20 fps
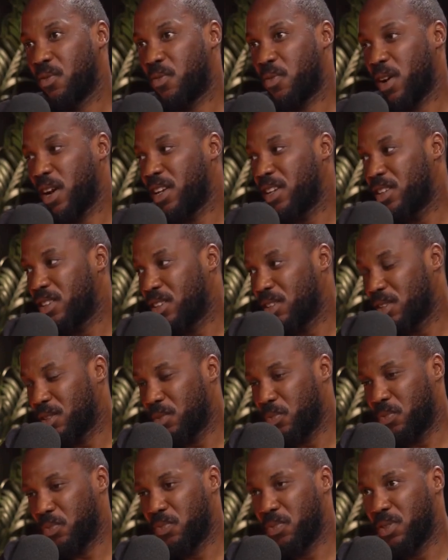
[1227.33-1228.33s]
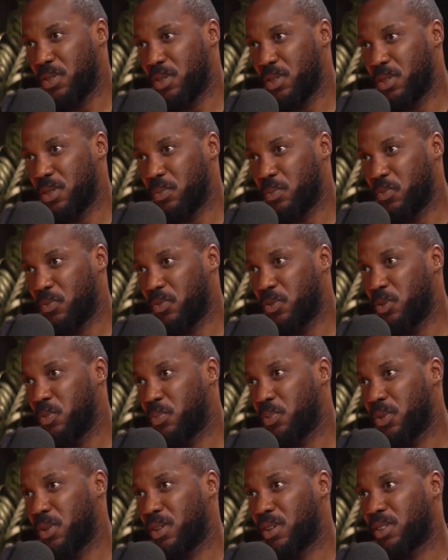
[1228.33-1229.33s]
Finding the
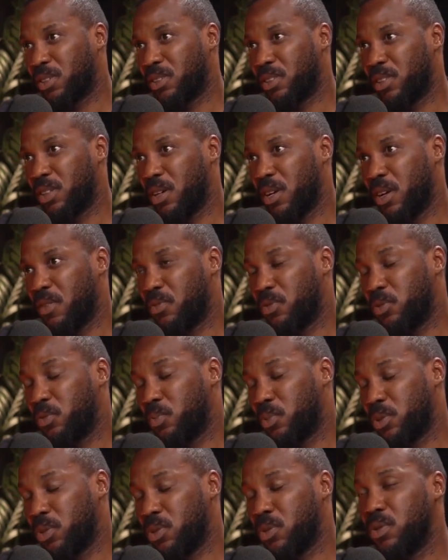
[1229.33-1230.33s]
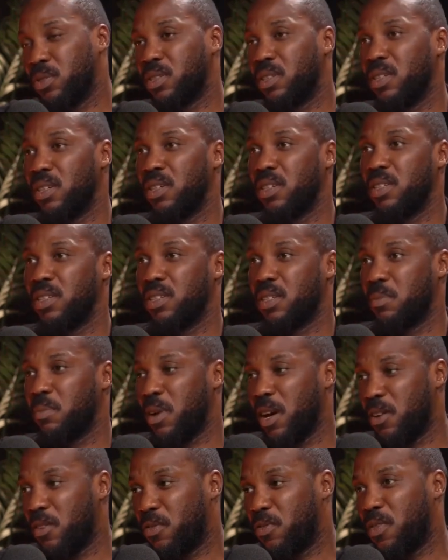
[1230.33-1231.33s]
food producers and
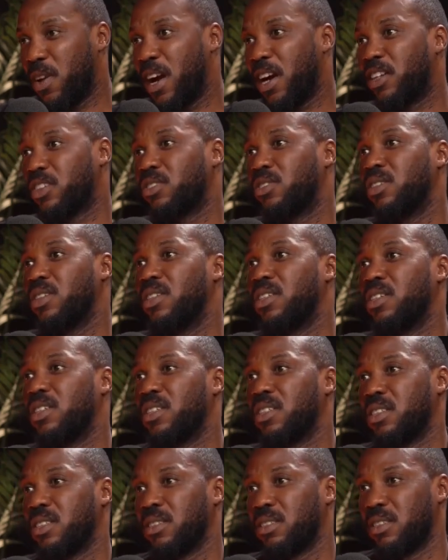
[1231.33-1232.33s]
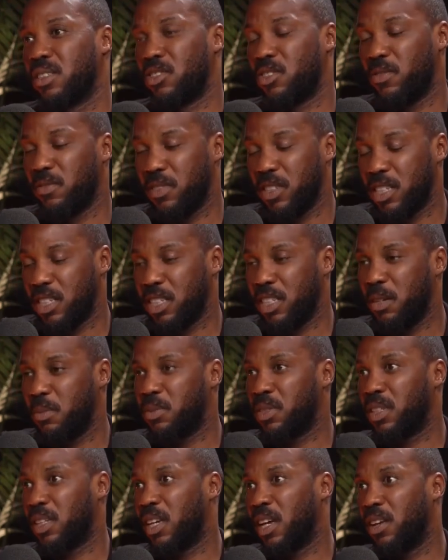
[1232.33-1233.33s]
manufacturers and convincing
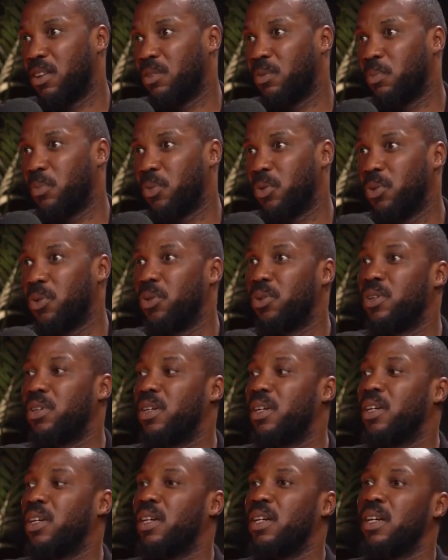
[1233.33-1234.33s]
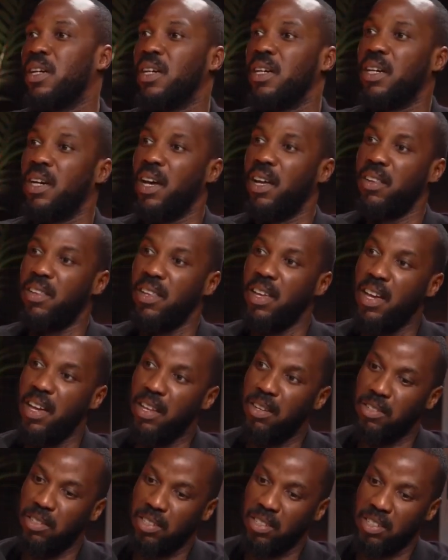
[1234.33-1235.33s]
them to get on board, and
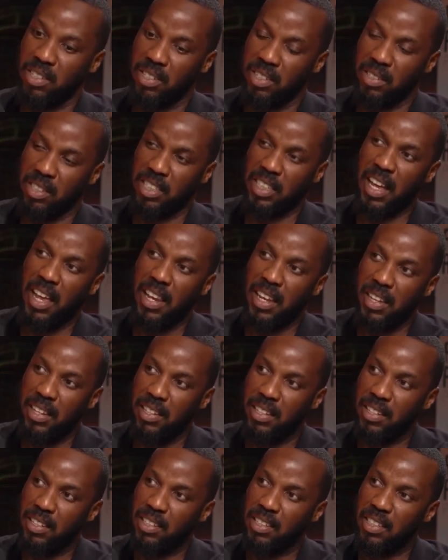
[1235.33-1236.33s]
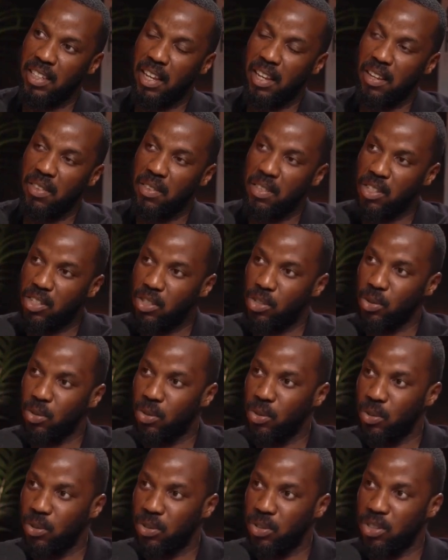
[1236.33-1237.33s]
then selling this
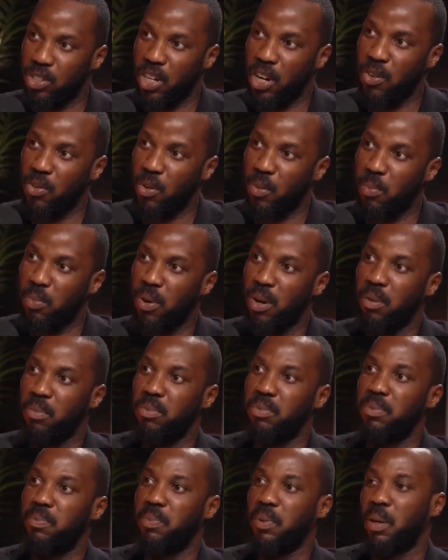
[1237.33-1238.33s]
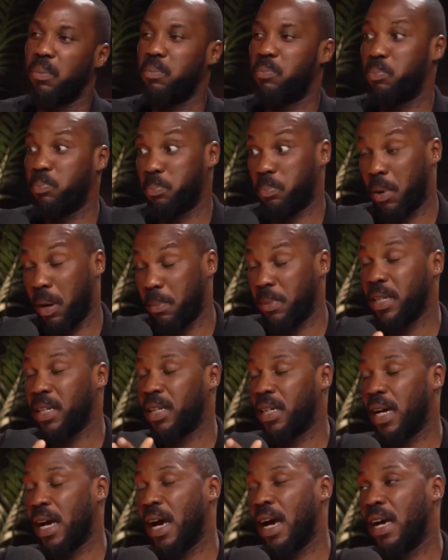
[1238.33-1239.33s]
to the general
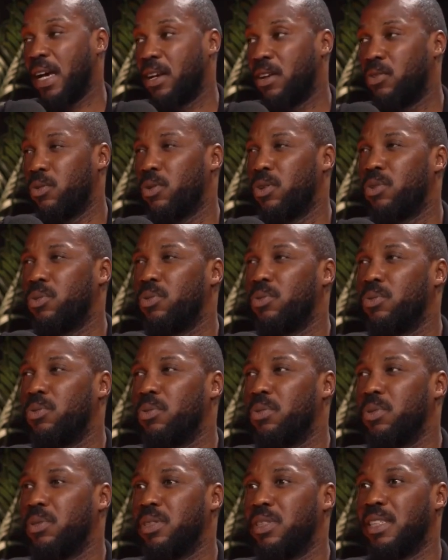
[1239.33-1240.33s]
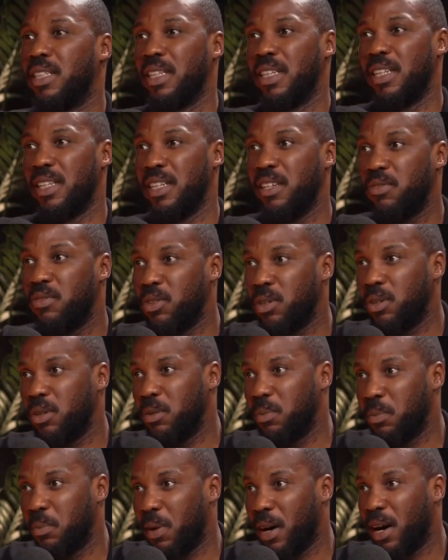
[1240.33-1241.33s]
public. I know you
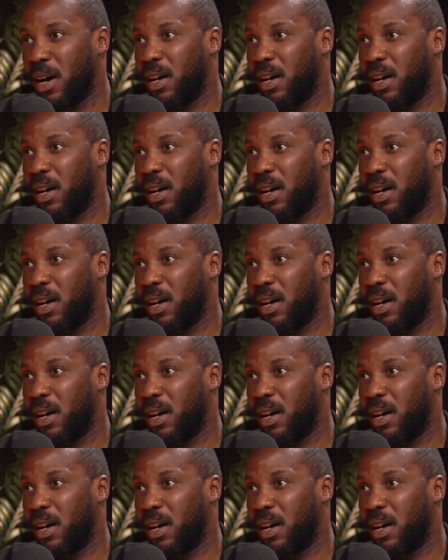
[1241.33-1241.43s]
delivery